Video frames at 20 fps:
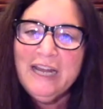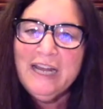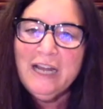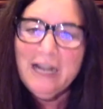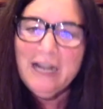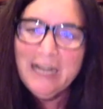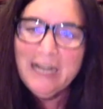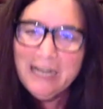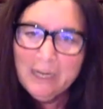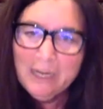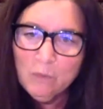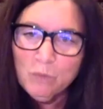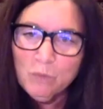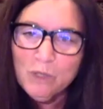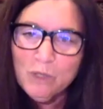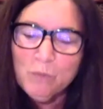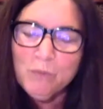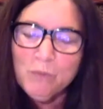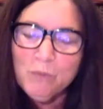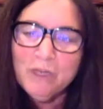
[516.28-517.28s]
it
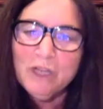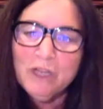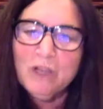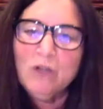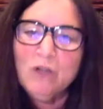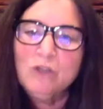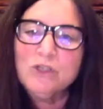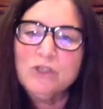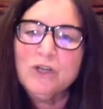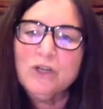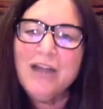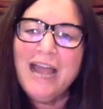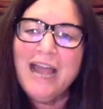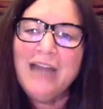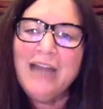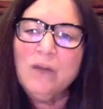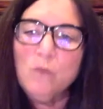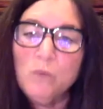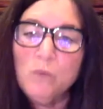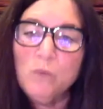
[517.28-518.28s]
will bring closure, and
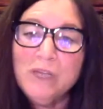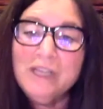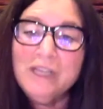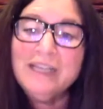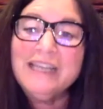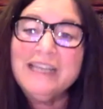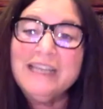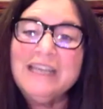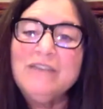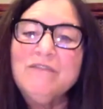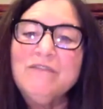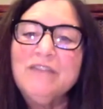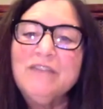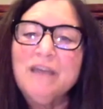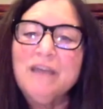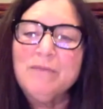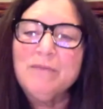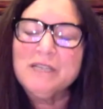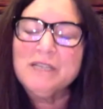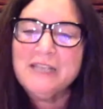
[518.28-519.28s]
it will give
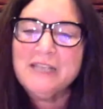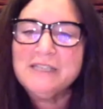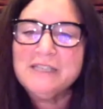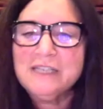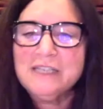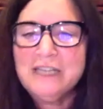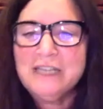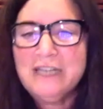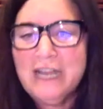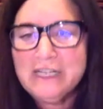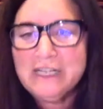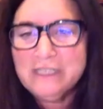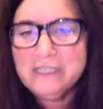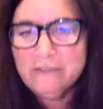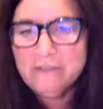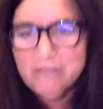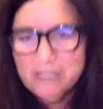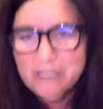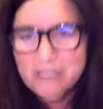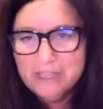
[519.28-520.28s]
them the sense of
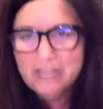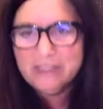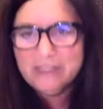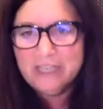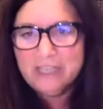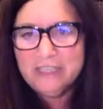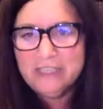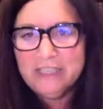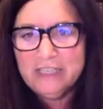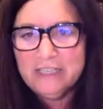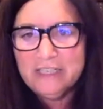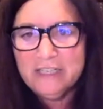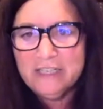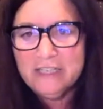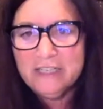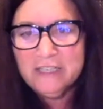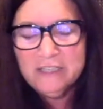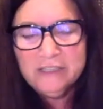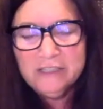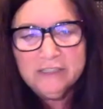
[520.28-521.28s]
connectivity that they need.
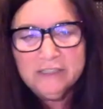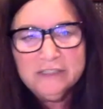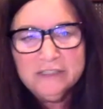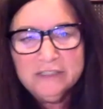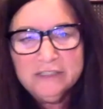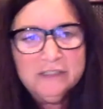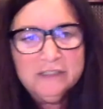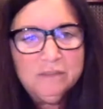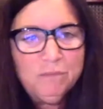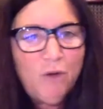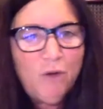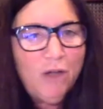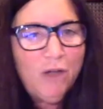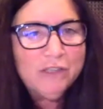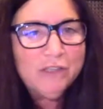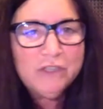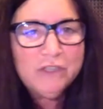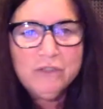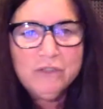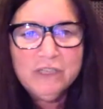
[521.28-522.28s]
Paul,
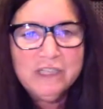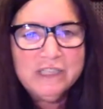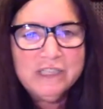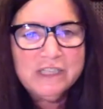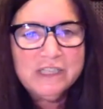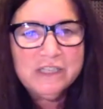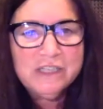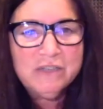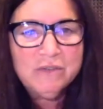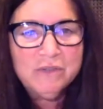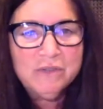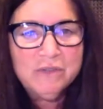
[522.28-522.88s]
do you need to?